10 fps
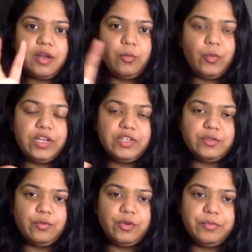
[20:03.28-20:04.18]
unwind
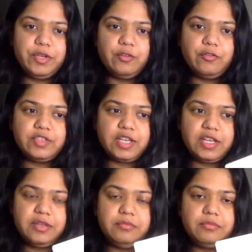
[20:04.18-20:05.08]
over a period of
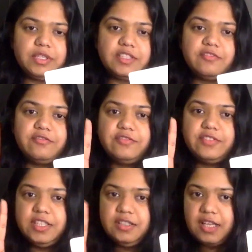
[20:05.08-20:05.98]
time. But I
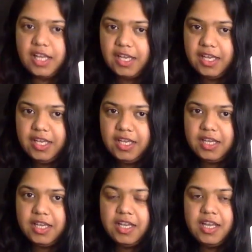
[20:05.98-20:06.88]
feel like
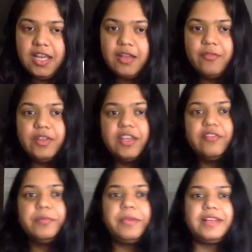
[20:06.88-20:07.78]
with
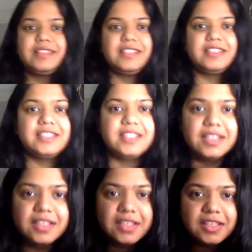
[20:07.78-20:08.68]
every passing
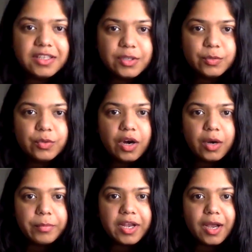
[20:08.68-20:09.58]
day, you
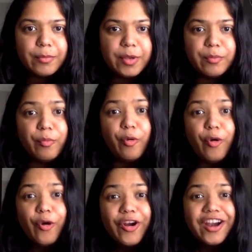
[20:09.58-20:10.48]
are becoming
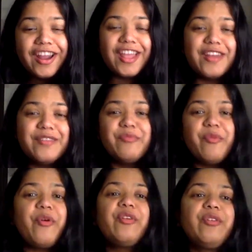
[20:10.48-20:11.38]
more and
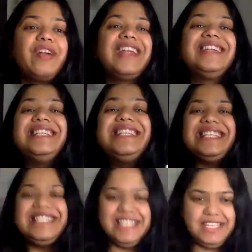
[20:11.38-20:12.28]
more
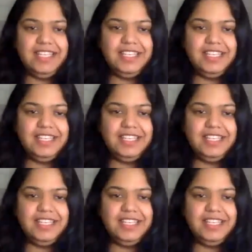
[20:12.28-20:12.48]
ready,